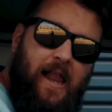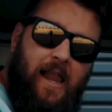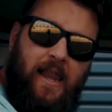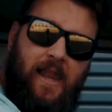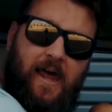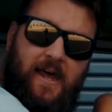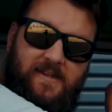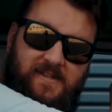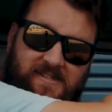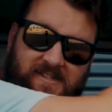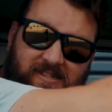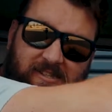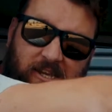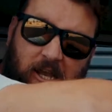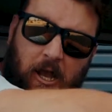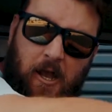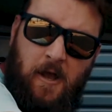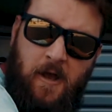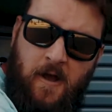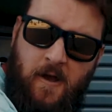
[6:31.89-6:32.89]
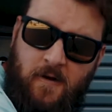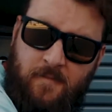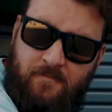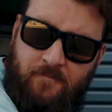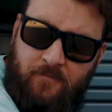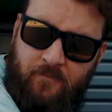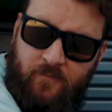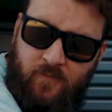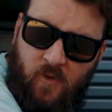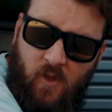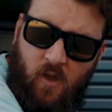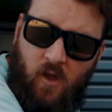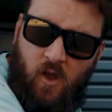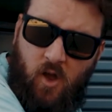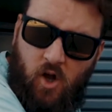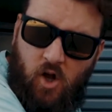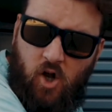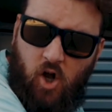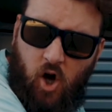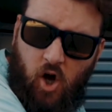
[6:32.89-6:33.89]
Let's
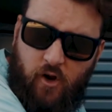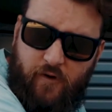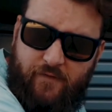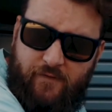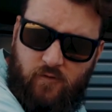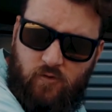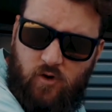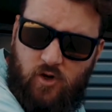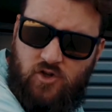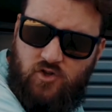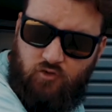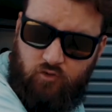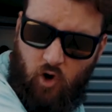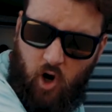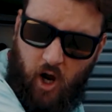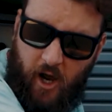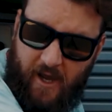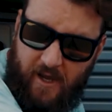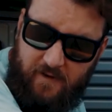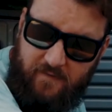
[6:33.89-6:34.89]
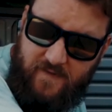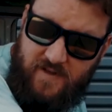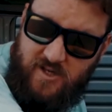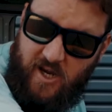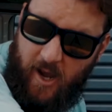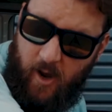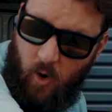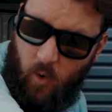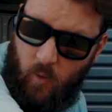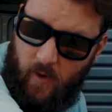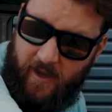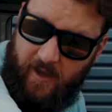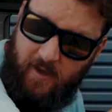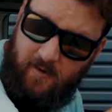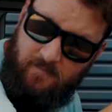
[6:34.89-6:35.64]
go for a drive, shall we?